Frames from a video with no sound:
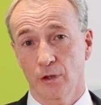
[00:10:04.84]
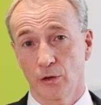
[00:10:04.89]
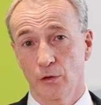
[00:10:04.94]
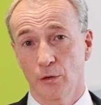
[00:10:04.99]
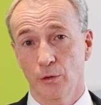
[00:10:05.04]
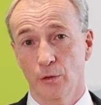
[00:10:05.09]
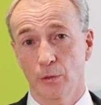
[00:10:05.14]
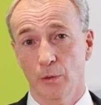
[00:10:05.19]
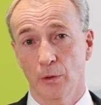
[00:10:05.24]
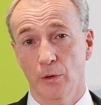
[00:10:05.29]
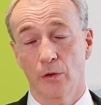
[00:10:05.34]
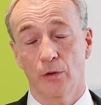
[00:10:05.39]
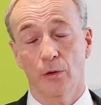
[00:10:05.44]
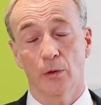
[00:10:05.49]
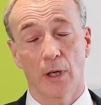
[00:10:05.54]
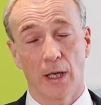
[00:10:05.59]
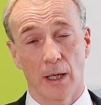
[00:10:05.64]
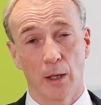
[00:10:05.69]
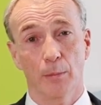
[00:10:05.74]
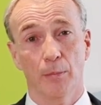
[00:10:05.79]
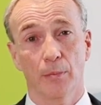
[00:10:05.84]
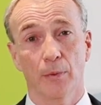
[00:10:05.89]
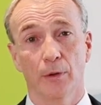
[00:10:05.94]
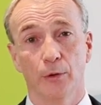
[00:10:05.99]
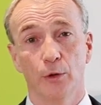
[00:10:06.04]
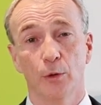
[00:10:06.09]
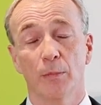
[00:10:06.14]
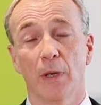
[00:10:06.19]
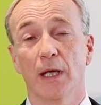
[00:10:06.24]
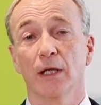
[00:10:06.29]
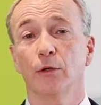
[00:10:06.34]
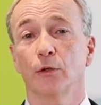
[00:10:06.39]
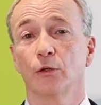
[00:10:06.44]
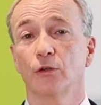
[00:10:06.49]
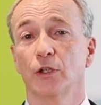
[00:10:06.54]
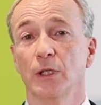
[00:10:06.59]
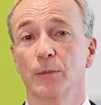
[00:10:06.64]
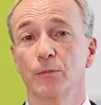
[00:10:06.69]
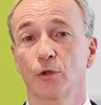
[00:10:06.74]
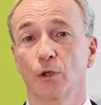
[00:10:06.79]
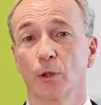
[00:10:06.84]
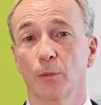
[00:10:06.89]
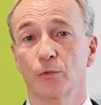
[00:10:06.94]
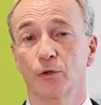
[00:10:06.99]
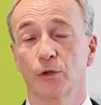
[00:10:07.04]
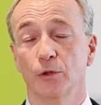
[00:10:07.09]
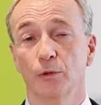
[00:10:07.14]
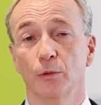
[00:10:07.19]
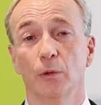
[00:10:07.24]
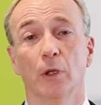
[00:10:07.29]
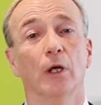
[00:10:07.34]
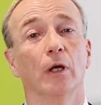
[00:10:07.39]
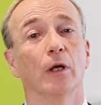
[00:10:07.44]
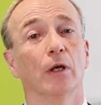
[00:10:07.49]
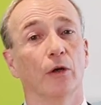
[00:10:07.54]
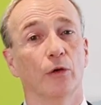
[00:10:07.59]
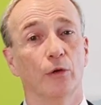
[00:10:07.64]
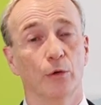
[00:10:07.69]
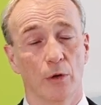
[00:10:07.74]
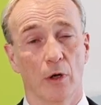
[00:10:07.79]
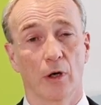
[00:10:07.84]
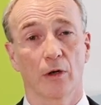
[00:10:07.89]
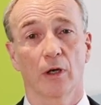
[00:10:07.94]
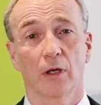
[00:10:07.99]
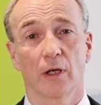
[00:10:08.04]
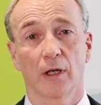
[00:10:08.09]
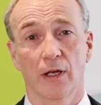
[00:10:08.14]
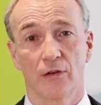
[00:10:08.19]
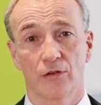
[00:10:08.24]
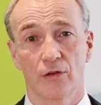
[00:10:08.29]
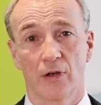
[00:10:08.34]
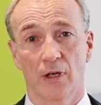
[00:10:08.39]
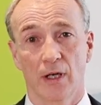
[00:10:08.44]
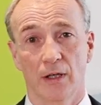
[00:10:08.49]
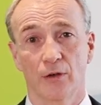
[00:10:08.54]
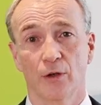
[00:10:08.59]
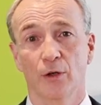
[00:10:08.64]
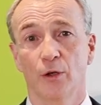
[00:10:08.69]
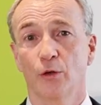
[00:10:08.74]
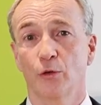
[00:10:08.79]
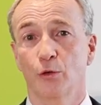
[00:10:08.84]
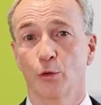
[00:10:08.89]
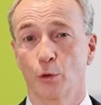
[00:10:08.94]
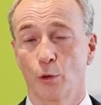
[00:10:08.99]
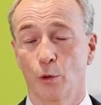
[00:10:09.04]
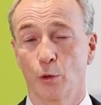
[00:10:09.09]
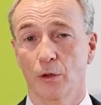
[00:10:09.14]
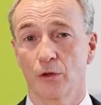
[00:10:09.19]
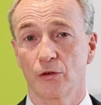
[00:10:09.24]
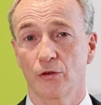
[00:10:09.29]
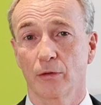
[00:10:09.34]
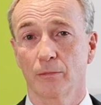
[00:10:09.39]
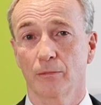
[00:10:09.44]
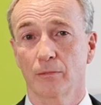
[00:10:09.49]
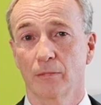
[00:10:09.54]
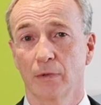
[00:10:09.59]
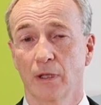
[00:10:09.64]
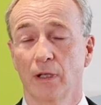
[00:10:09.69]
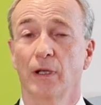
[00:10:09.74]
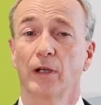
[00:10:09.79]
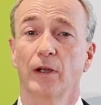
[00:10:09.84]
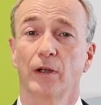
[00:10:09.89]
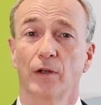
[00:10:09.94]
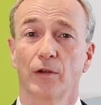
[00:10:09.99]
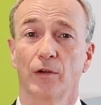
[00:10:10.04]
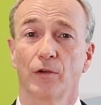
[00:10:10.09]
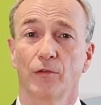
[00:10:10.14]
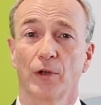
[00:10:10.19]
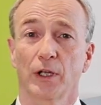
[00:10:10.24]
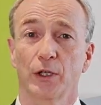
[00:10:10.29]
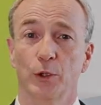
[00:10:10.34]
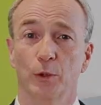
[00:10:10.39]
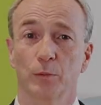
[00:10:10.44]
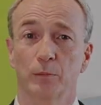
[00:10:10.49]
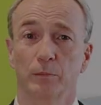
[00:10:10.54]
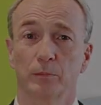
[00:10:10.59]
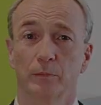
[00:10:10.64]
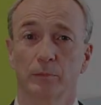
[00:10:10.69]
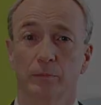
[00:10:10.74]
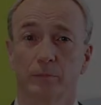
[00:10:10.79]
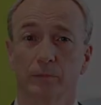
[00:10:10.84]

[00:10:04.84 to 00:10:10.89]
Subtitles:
can do to help you make your dreams come true, do not hesitate to call us. Thank you.